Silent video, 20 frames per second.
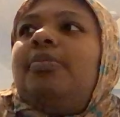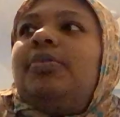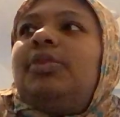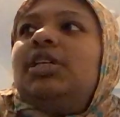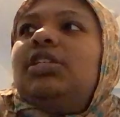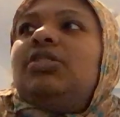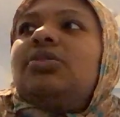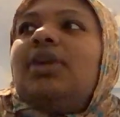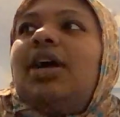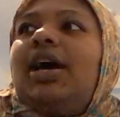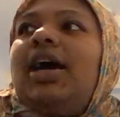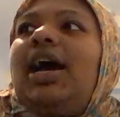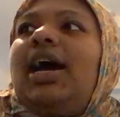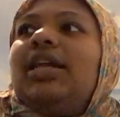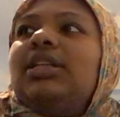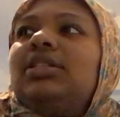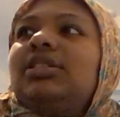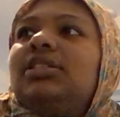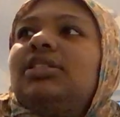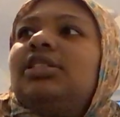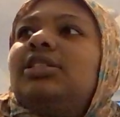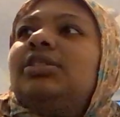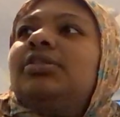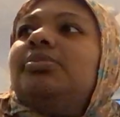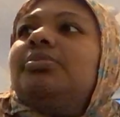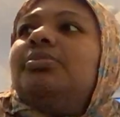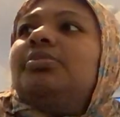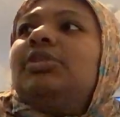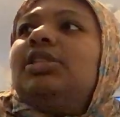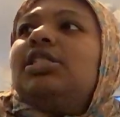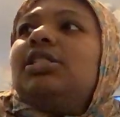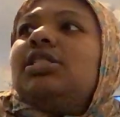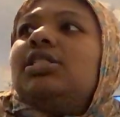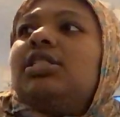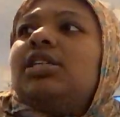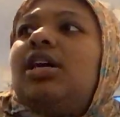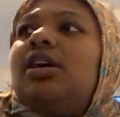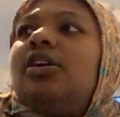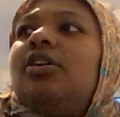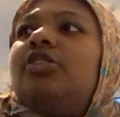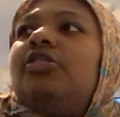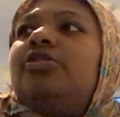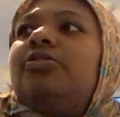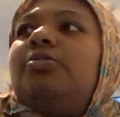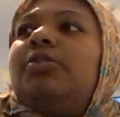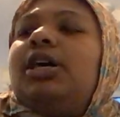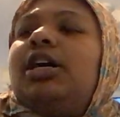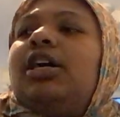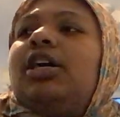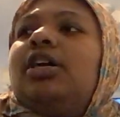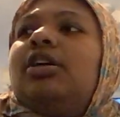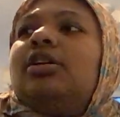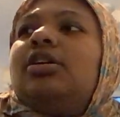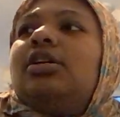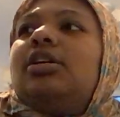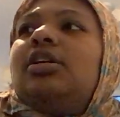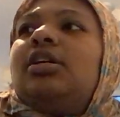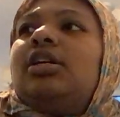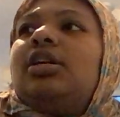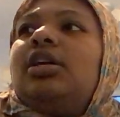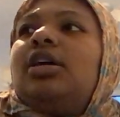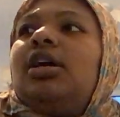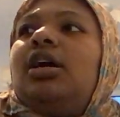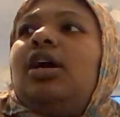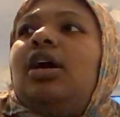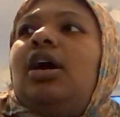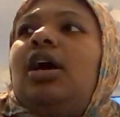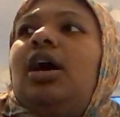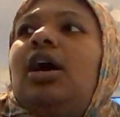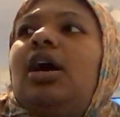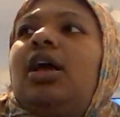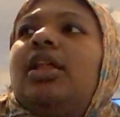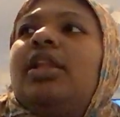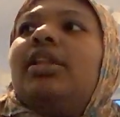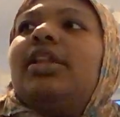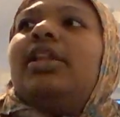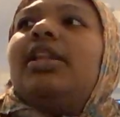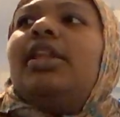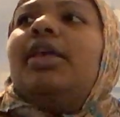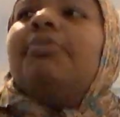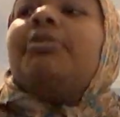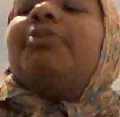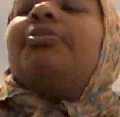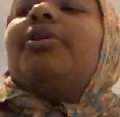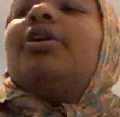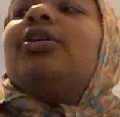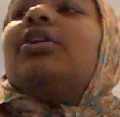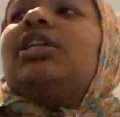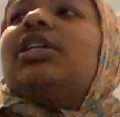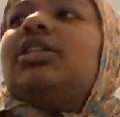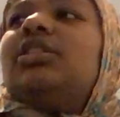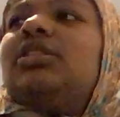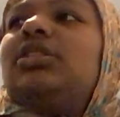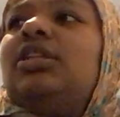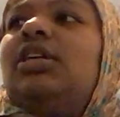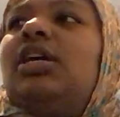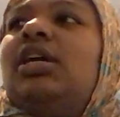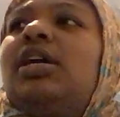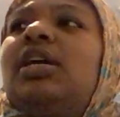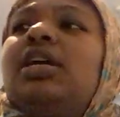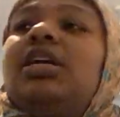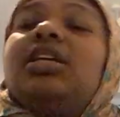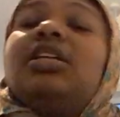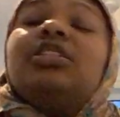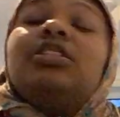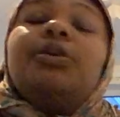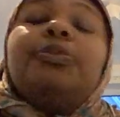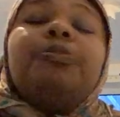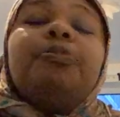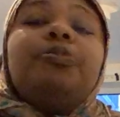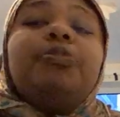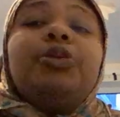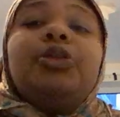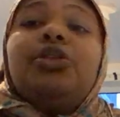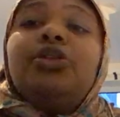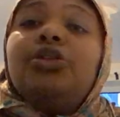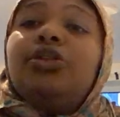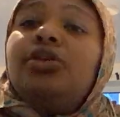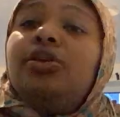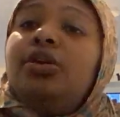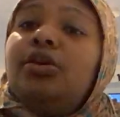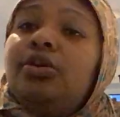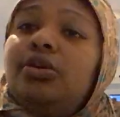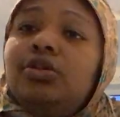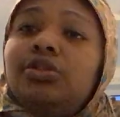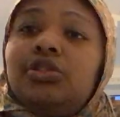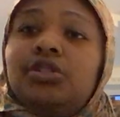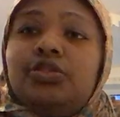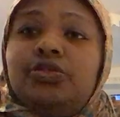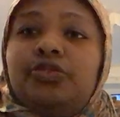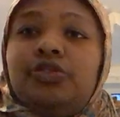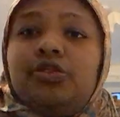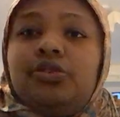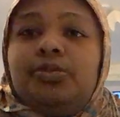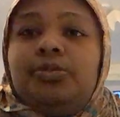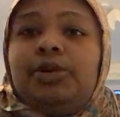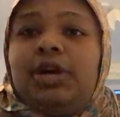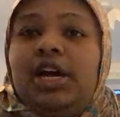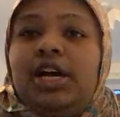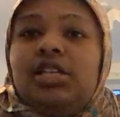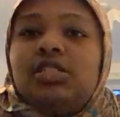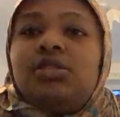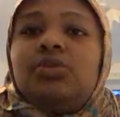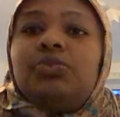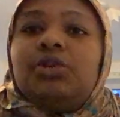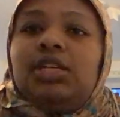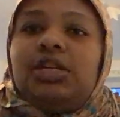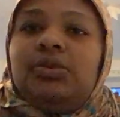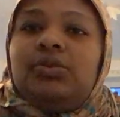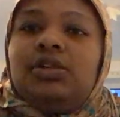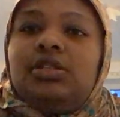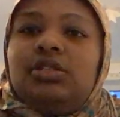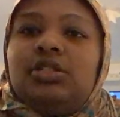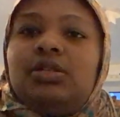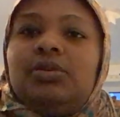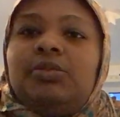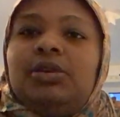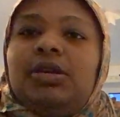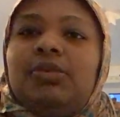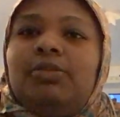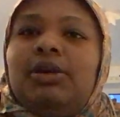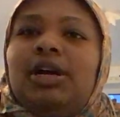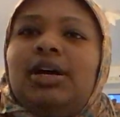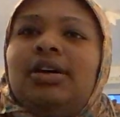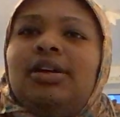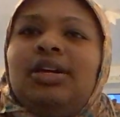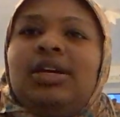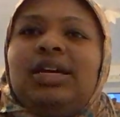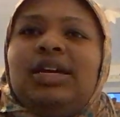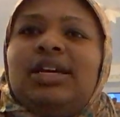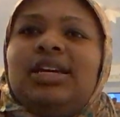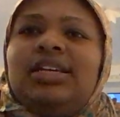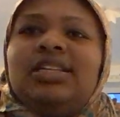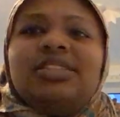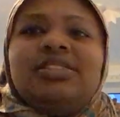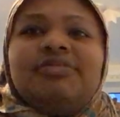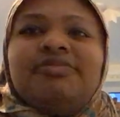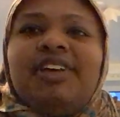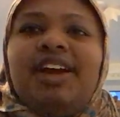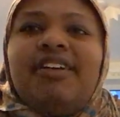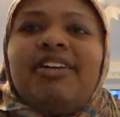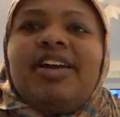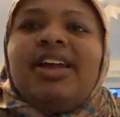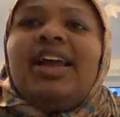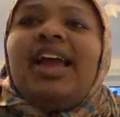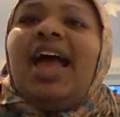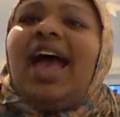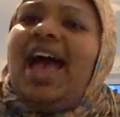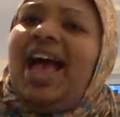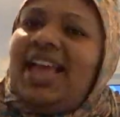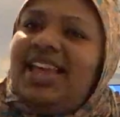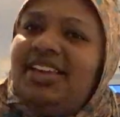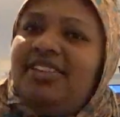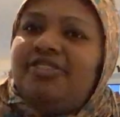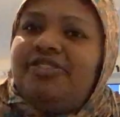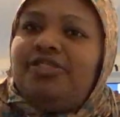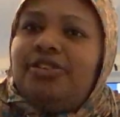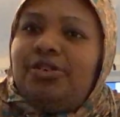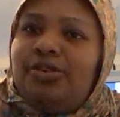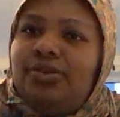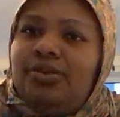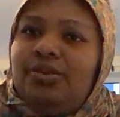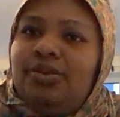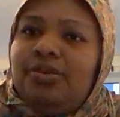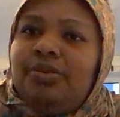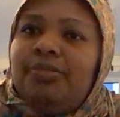He's quite handsome in himself, but let me be honest, He's a beautiful person when he wants to be, but he's a very hateful